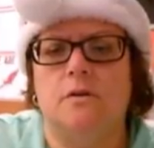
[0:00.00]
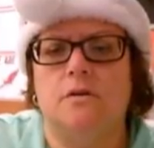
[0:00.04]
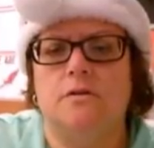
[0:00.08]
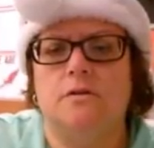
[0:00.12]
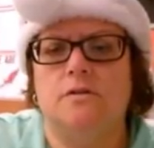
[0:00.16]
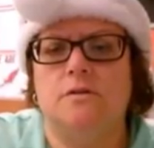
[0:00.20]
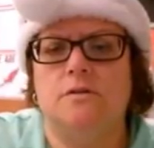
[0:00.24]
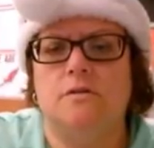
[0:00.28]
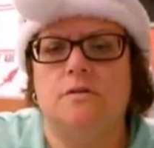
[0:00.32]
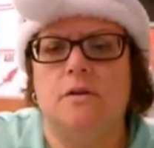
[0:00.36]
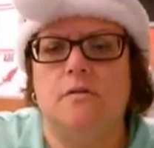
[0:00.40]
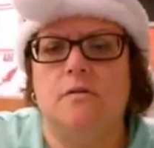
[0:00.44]

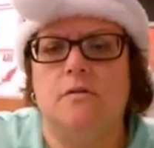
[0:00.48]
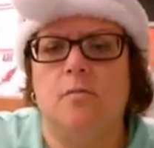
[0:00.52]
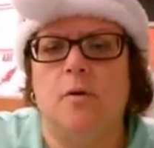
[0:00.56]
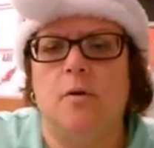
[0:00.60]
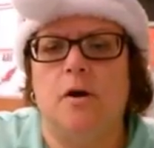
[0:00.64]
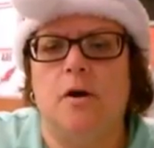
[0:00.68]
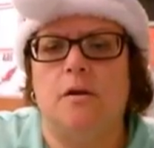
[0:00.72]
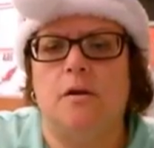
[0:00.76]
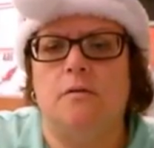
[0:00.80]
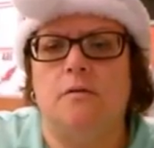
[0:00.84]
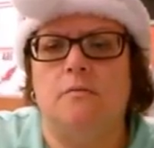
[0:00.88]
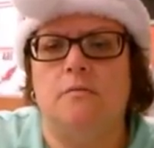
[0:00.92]
so never
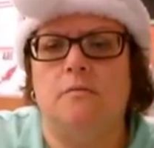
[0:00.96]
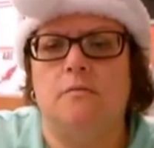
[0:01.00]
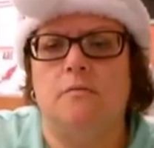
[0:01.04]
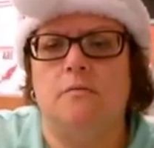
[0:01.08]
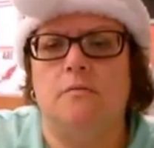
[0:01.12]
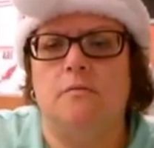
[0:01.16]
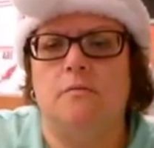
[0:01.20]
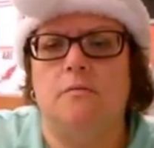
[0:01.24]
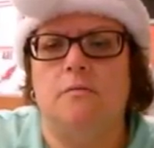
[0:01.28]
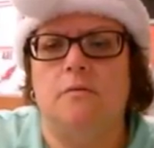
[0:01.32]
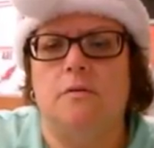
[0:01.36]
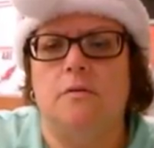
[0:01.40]
mind.
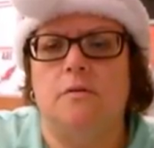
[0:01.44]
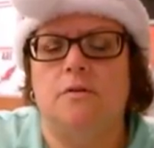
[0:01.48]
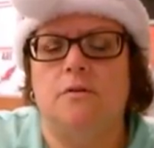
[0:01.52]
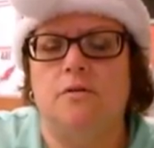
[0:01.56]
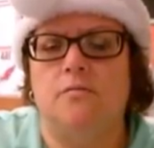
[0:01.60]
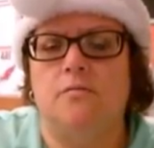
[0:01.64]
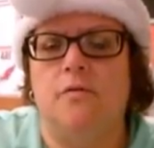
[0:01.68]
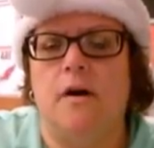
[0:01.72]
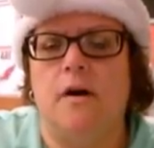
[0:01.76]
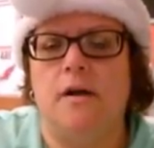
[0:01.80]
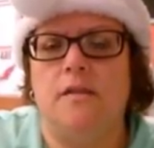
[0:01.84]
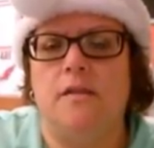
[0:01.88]
So
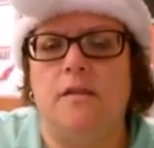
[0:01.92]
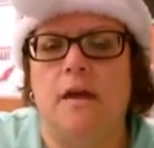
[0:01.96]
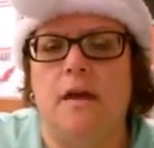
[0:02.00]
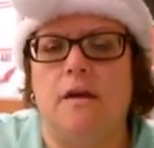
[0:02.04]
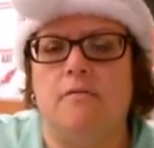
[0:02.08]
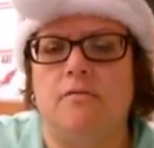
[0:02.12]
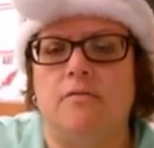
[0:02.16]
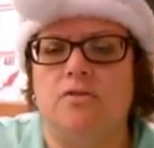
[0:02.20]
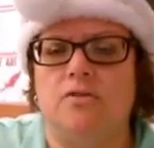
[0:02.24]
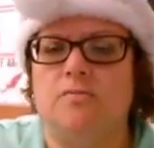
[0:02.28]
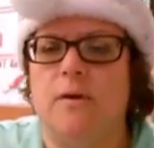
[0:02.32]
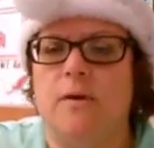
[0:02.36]
find the
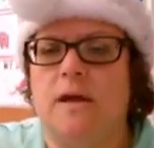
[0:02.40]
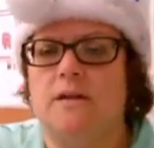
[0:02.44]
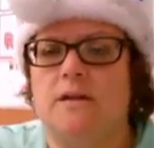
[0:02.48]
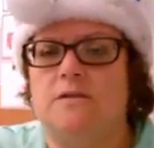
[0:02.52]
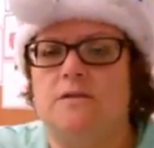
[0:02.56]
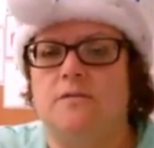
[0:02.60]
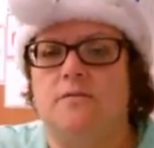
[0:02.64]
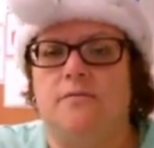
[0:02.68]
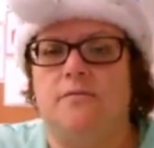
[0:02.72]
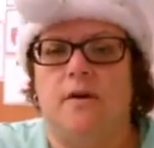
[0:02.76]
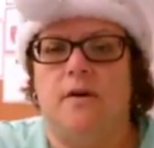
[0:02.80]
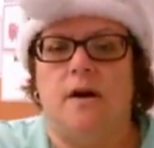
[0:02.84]
average mass
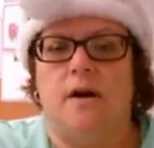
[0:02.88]
of 5.